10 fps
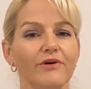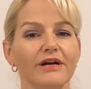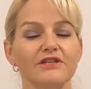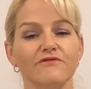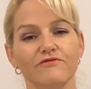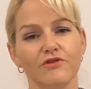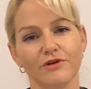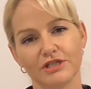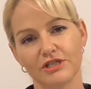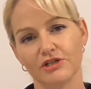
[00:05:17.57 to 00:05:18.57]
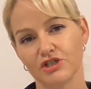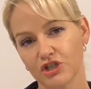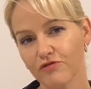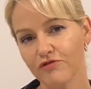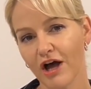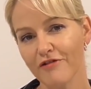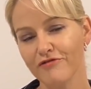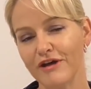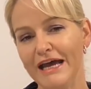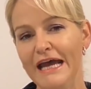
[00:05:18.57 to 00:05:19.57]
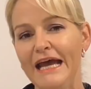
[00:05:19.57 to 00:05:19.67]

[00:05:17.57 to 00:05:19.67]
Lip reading: product for its shelf life,